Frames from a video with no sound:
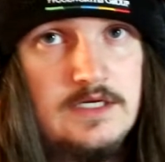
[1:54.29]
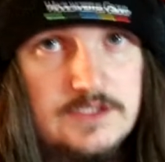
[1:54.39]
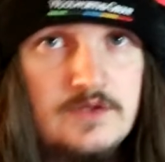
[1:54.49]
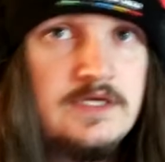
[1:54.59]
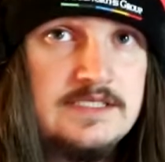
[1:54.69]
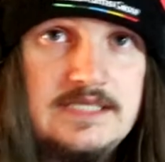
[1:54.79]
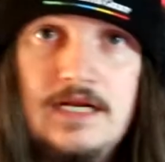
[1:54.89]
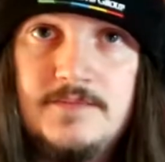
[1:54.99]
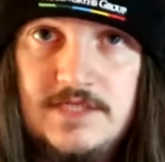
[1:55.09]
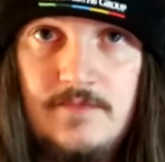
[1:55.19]
so you can
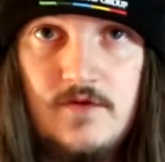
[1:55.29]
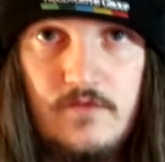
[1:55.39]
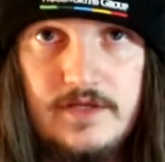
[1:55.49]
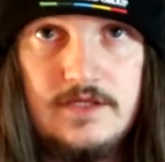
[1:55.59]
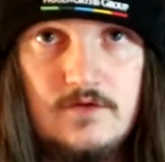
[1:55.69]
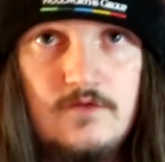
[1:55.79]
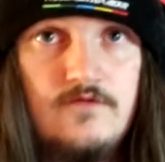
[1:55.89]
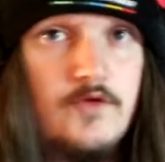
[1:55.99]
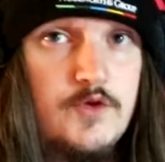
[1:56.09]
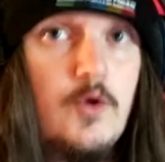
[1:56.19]
set up something really good
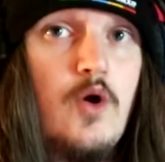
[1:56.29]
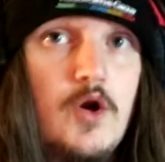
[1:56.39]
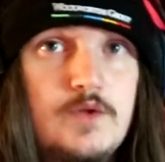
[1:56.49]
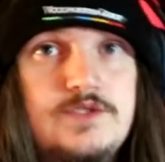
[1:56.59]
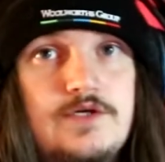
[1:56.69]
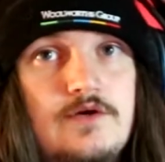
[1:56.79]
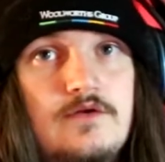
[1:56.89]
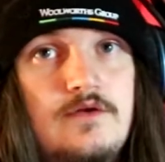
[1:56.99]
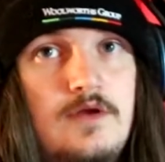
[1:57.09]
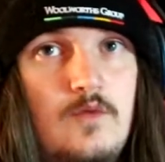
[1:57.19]
for your own
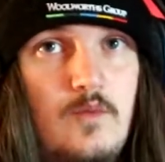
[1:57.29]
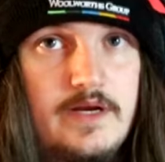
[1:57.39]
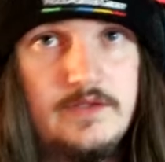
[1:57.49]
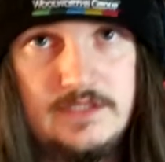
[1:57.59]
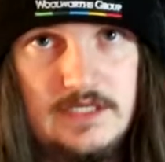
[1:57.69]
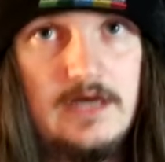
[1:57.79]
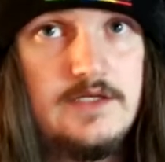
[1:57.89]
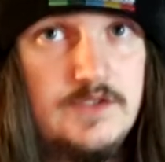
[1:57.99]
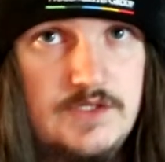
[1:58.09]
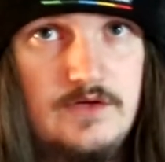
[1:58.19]
turn when you
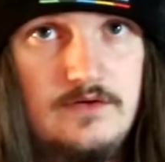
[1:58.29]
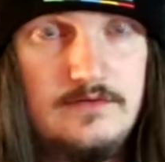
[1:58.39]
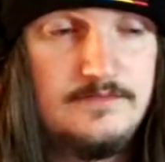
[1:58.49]
start your turn.